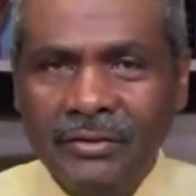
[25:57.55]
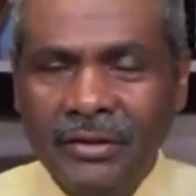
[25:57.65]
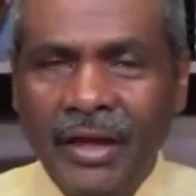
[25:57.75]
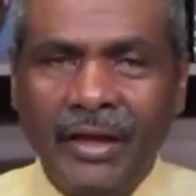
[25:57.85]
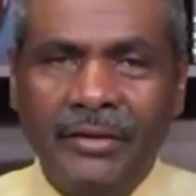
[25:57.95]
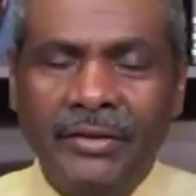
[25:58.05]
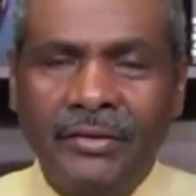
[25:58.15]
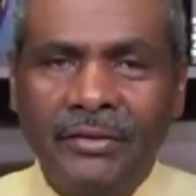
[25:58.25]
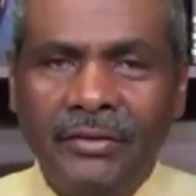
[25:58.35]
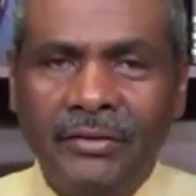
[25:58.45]
death.
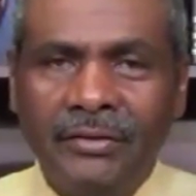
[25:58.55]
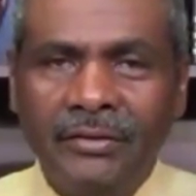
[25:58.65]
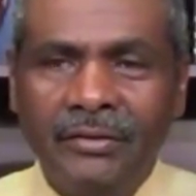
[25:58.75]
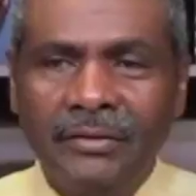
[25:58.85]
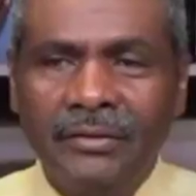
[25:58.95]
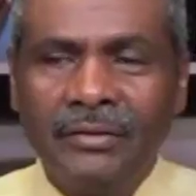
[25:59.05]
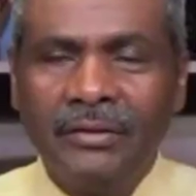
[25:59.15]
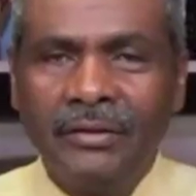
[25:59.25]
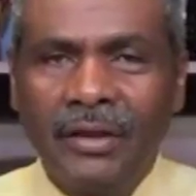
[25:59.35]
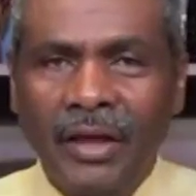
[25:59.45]

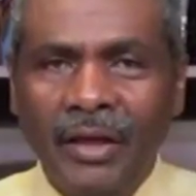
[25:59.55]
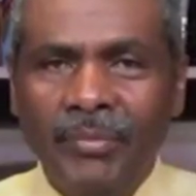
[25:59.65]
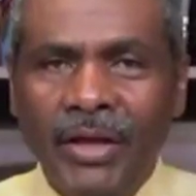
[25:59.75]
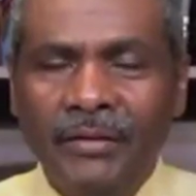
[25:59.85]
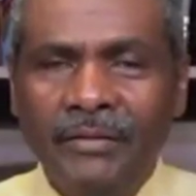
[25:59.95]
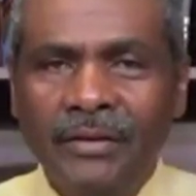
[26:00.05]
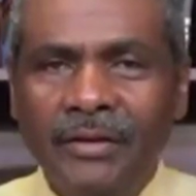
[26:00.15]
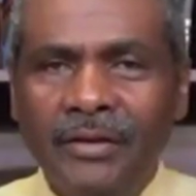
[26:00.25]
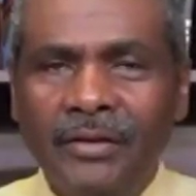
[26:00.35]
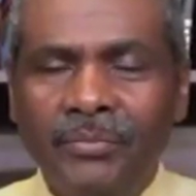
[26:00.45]
Amen.
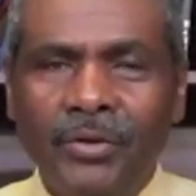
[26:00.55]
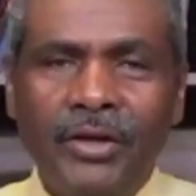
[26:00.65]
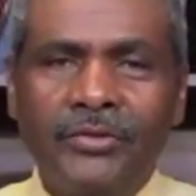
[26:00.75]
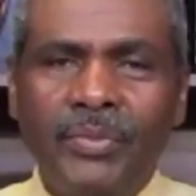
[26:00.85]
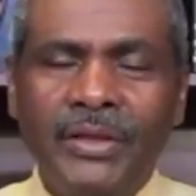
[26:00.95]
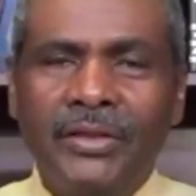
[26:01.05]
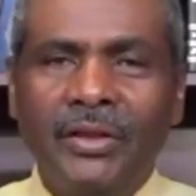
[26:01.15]
Praise be to